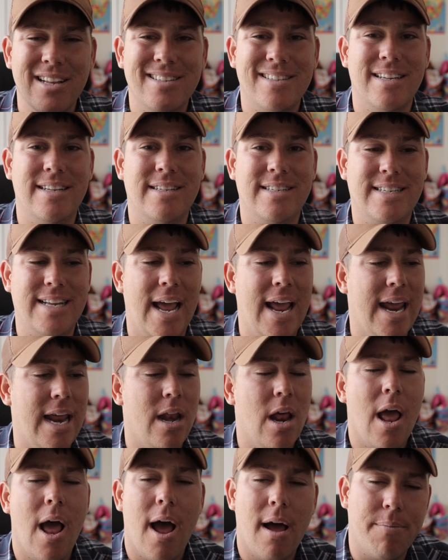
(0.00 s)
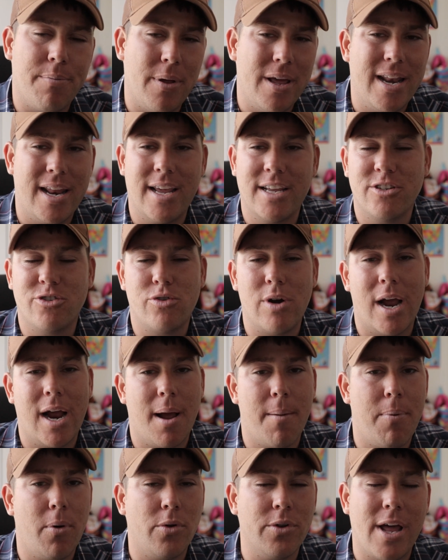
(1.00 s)
today. I played against
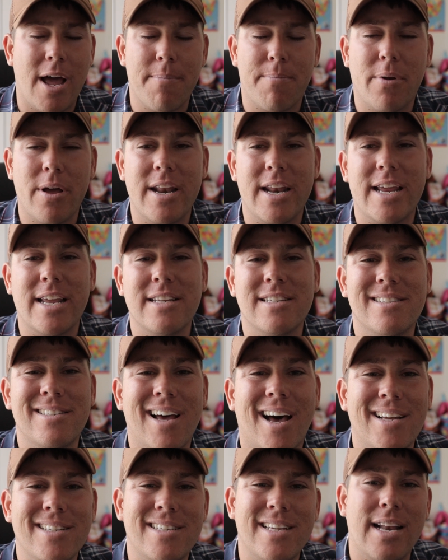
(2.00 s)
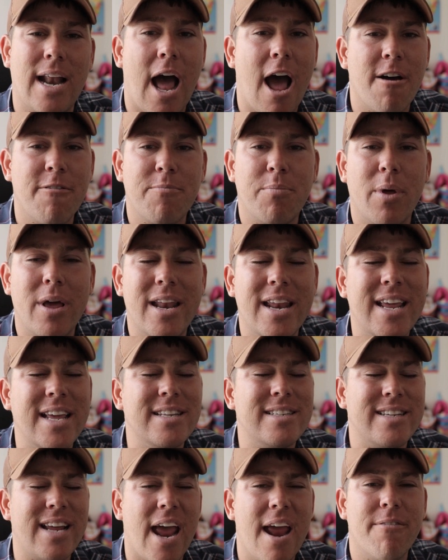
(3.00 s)
Dragapult, I played against Zacian, I've played
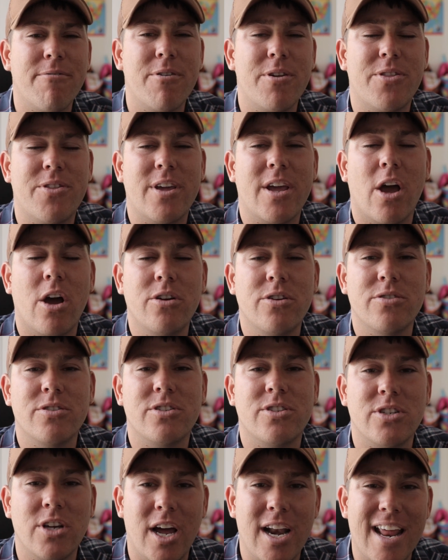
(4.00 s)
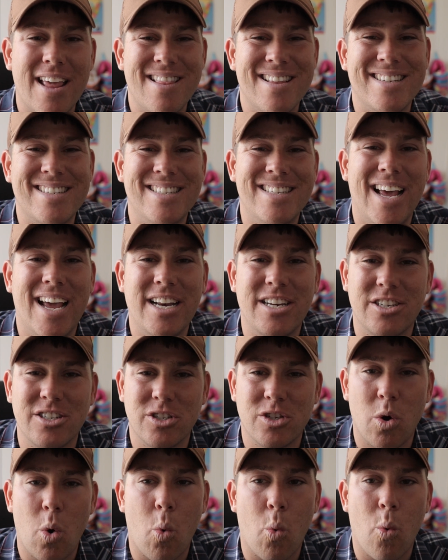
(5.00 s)
against everything under the sun, and this deck
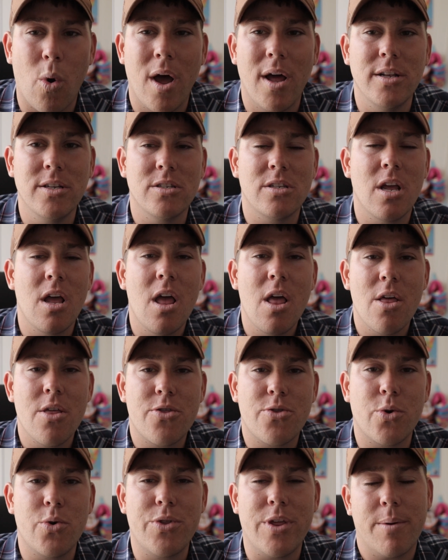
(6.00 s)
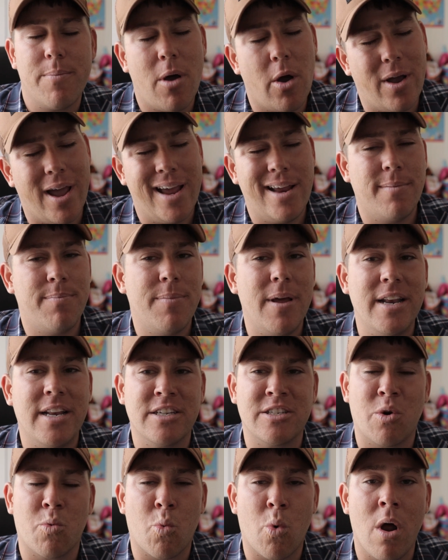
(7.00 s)
just runs through them. Okay, it
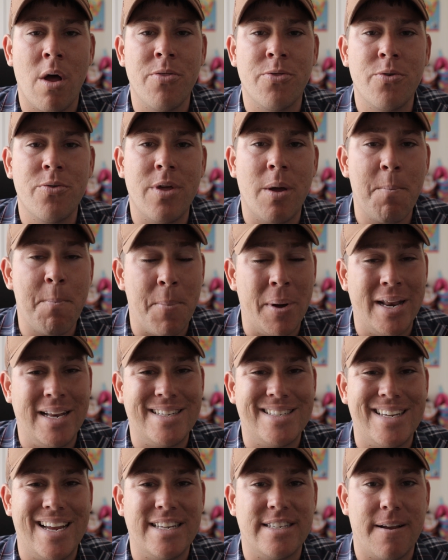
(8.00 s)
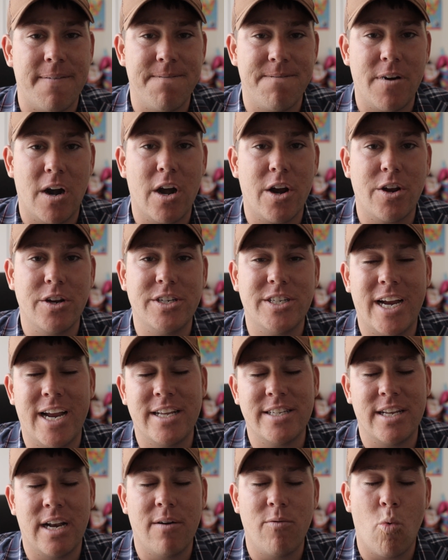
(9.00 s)
doesn't run through them, but it stands a very good
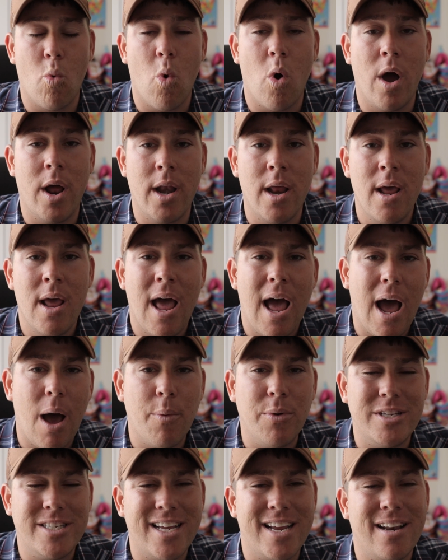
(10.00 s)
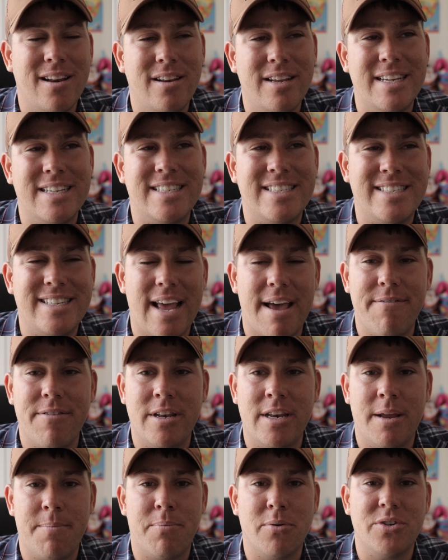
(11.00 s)
chance, and I've won, I would say, at least
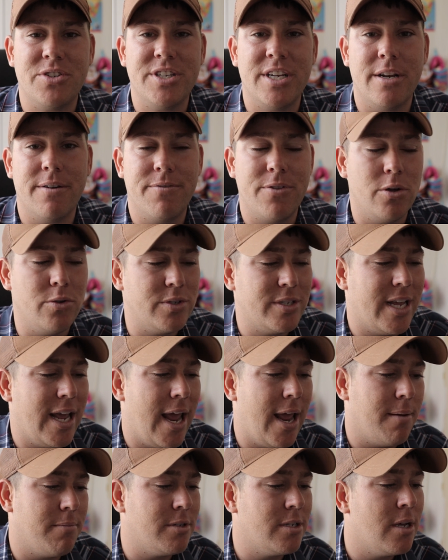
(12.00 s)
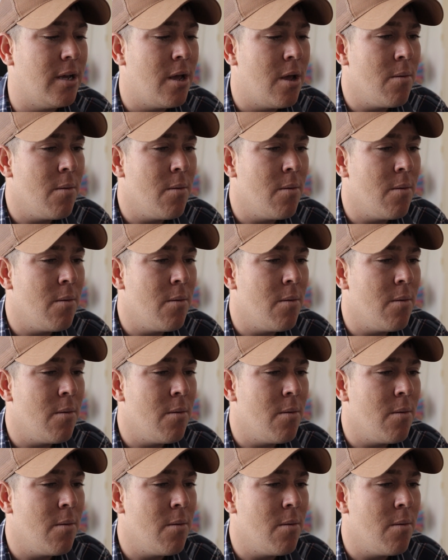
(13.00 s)
70% of those games.